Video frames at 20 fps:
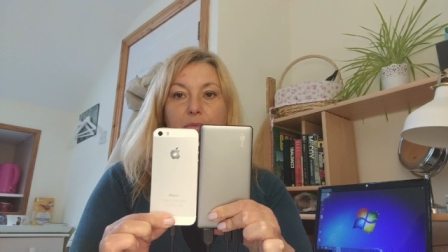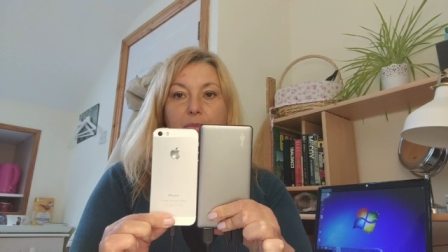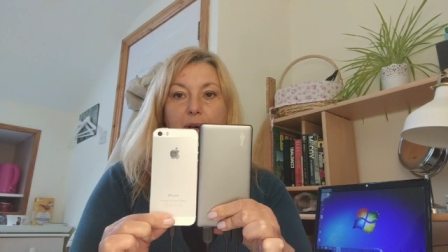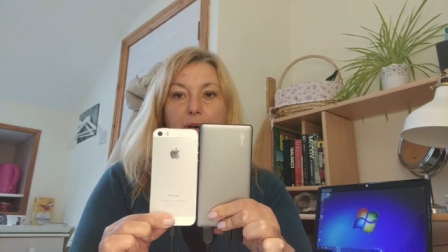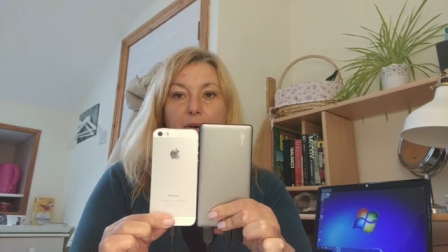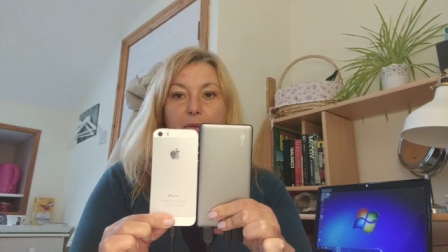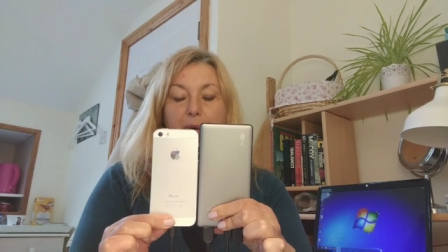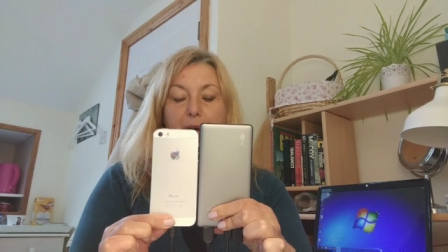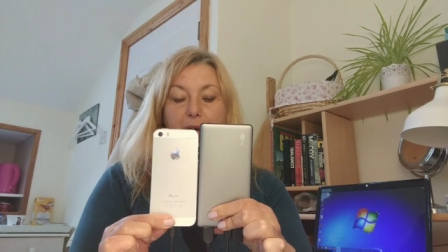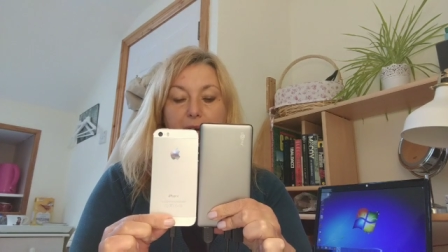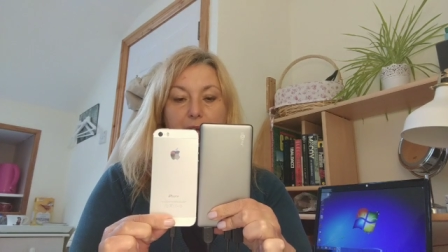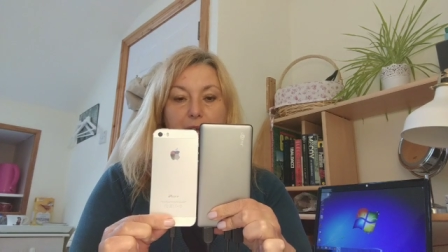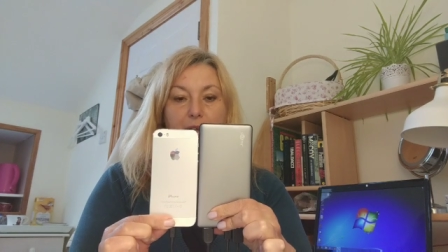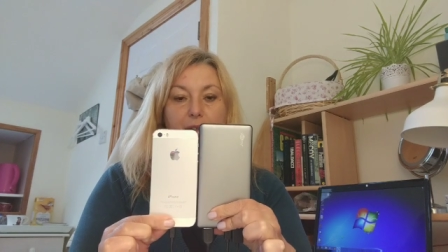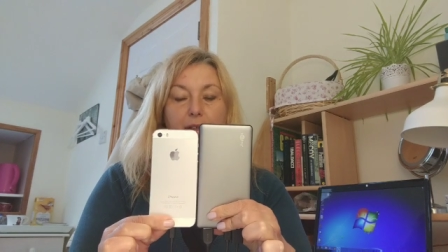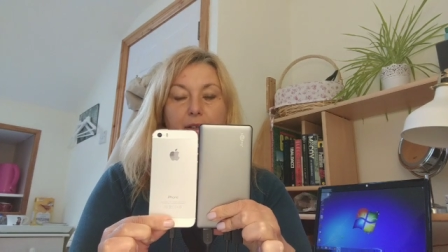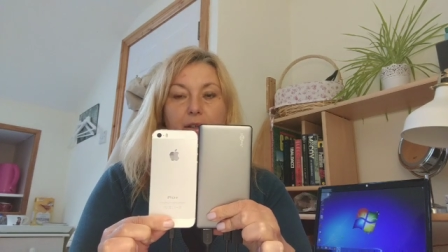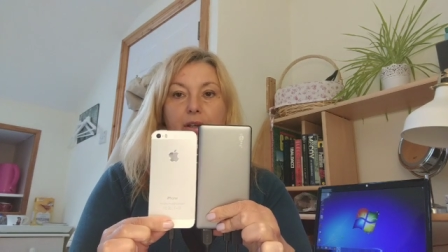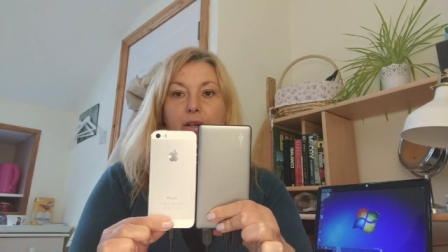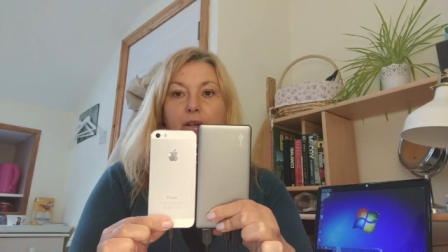power bank.
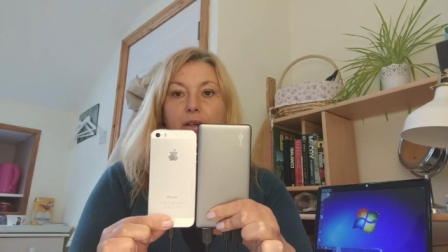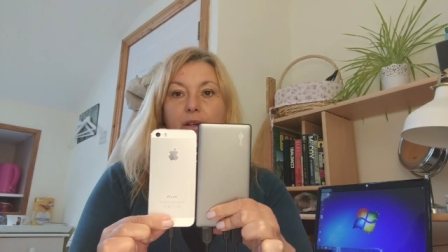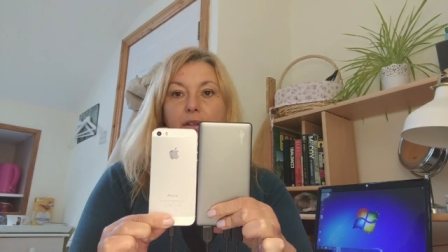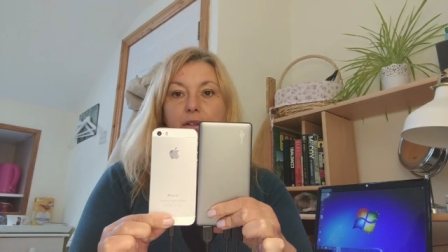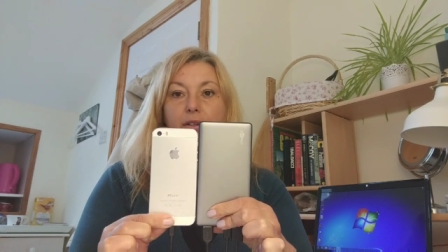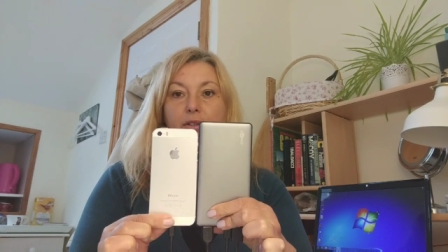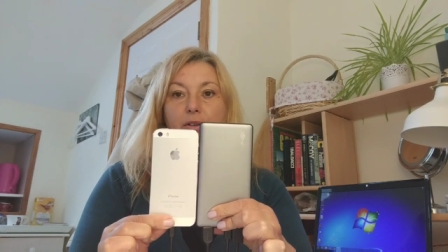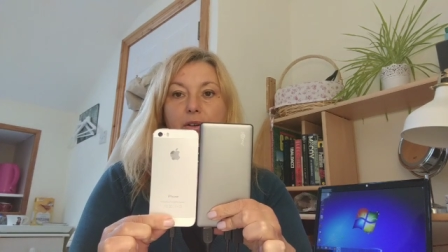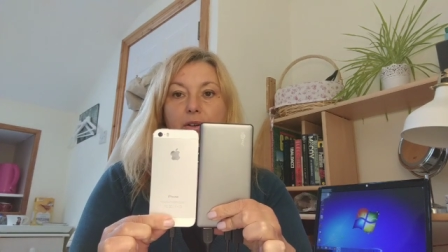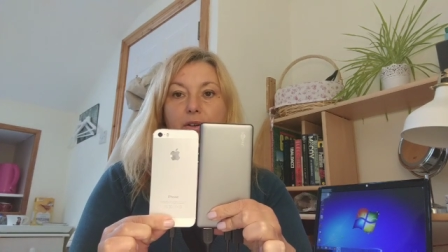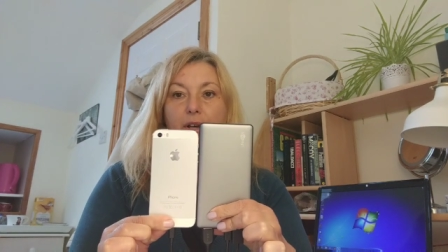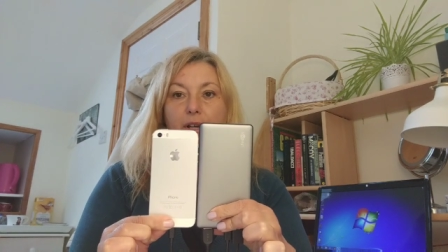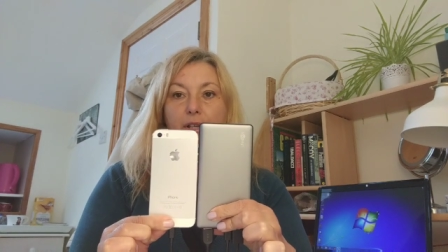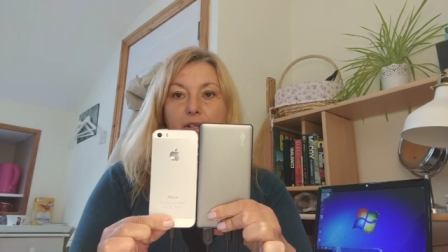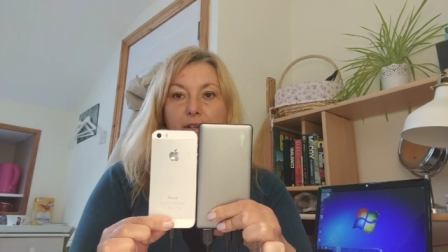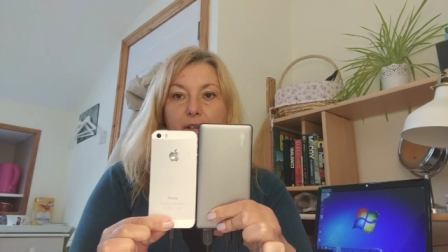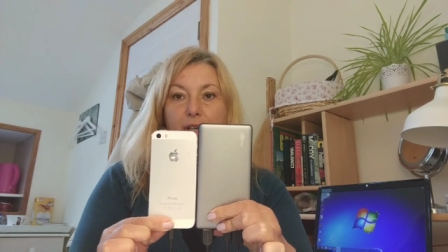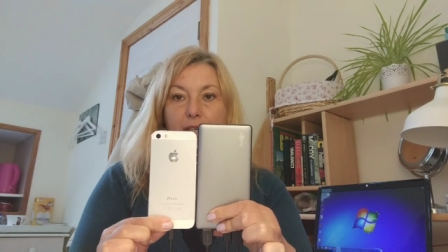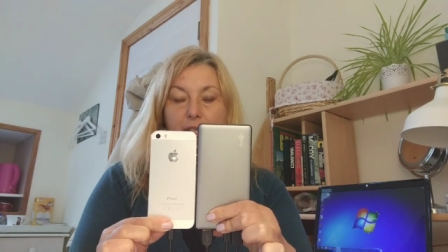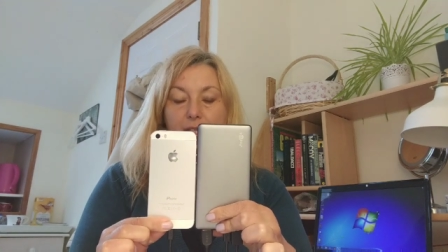So
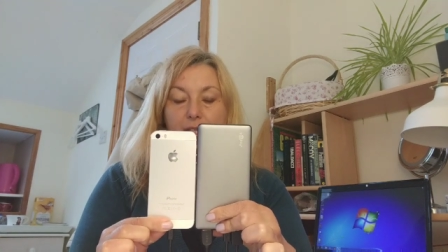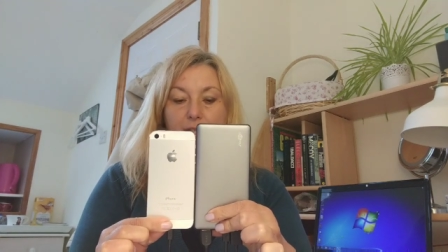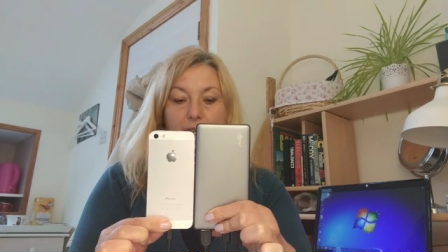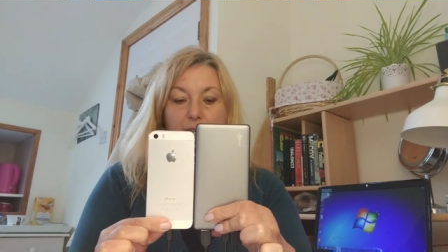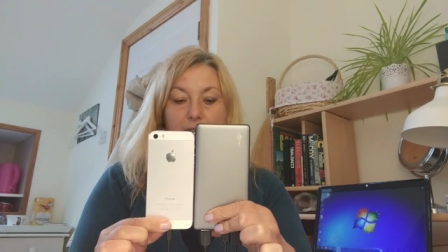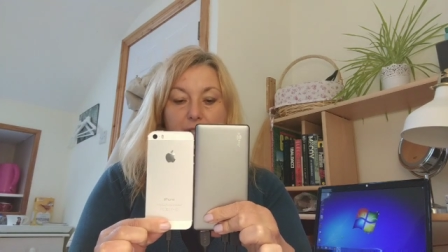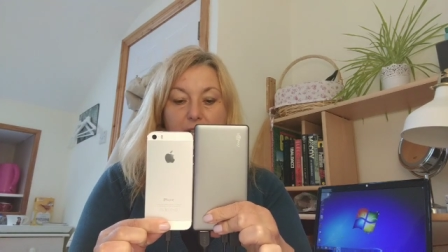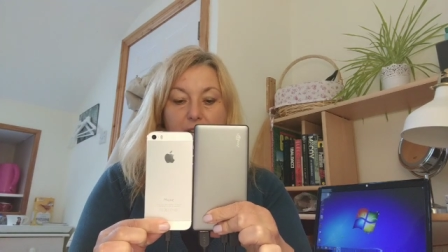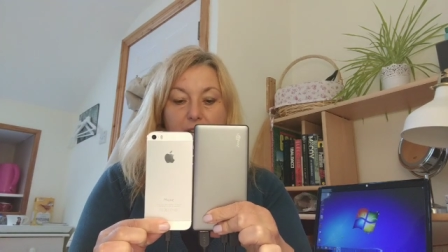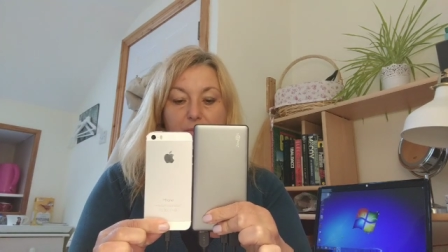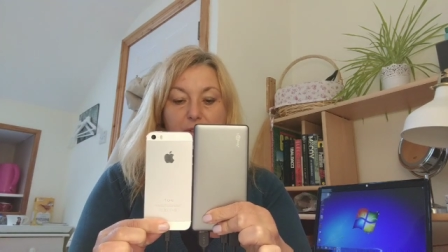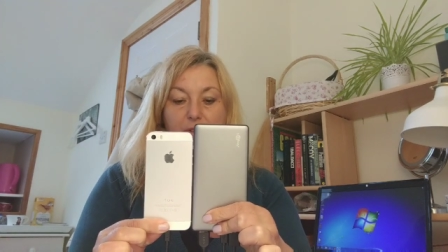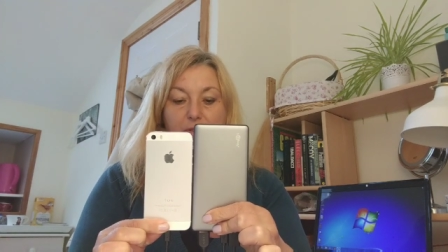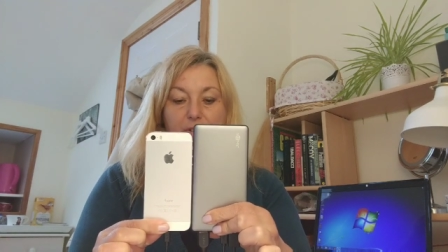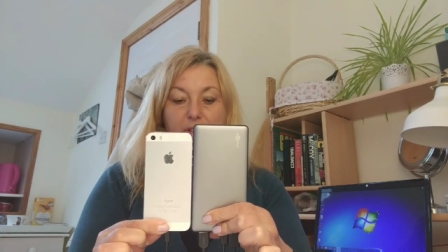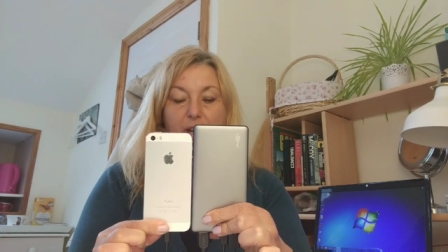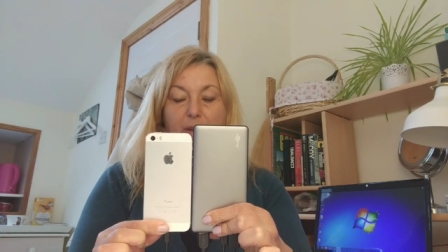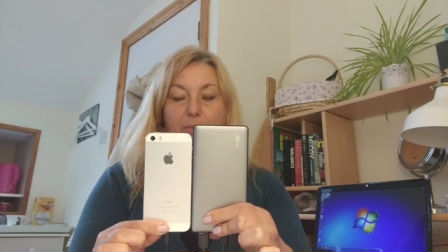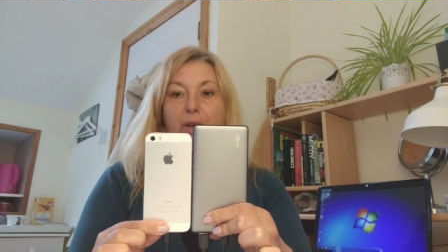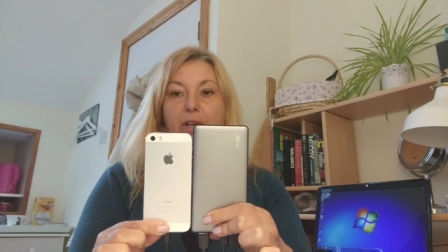as you can see in terms
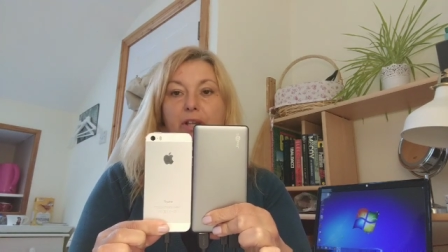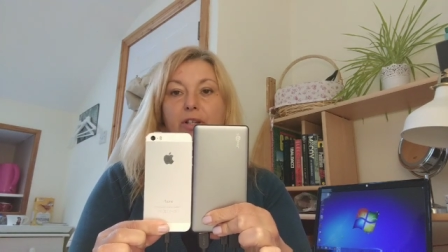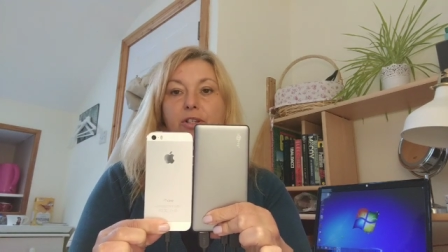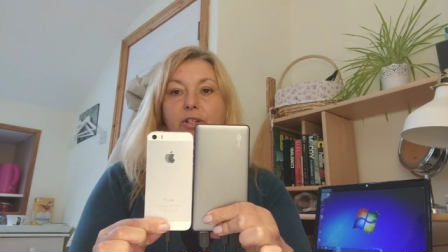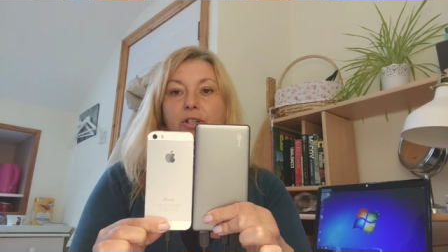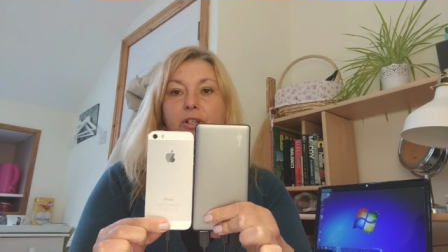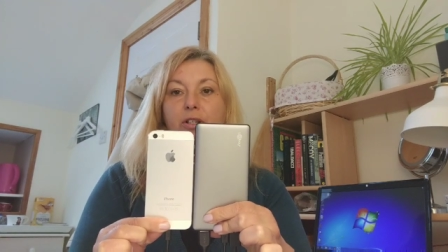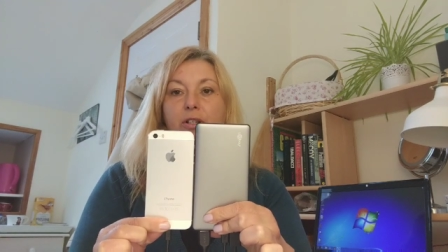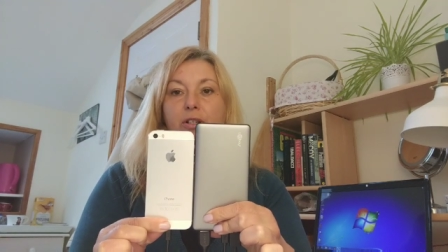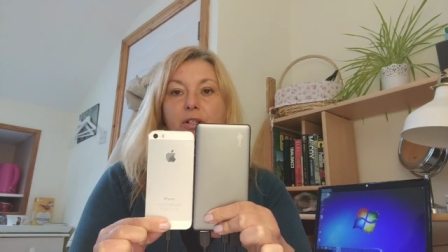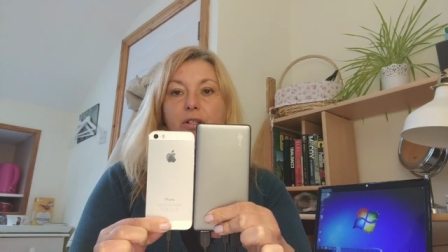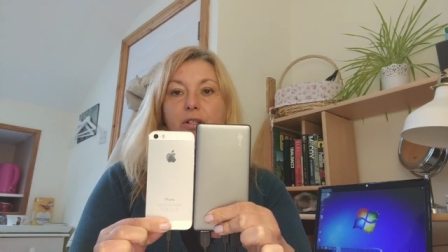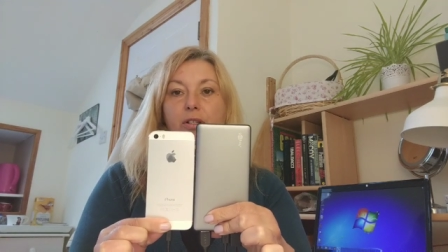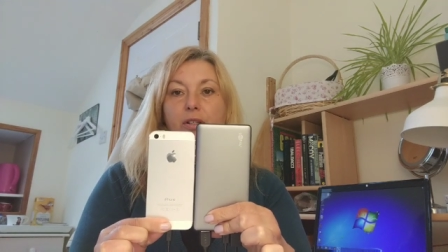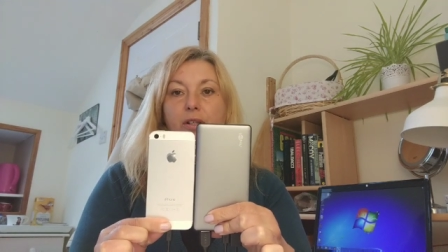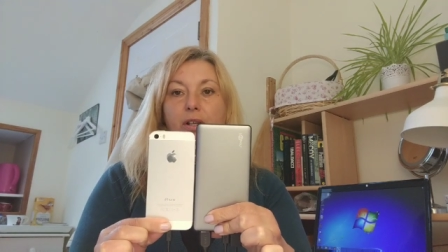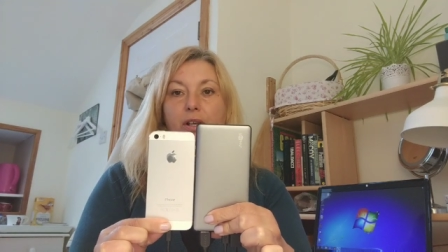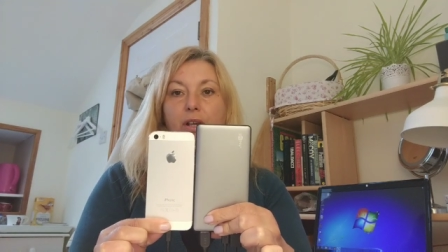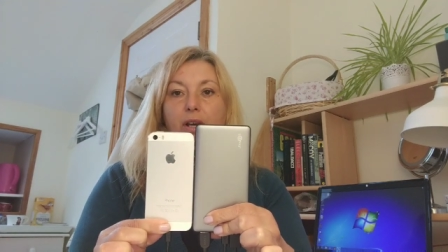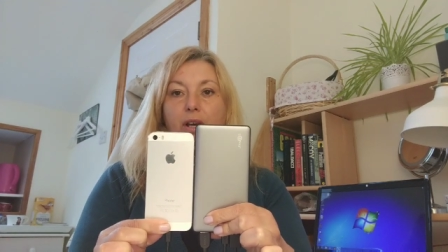of
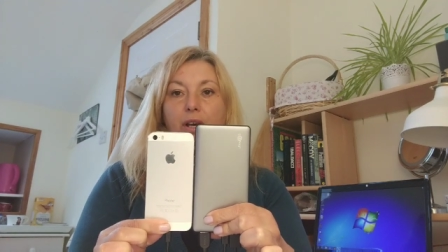dimensions,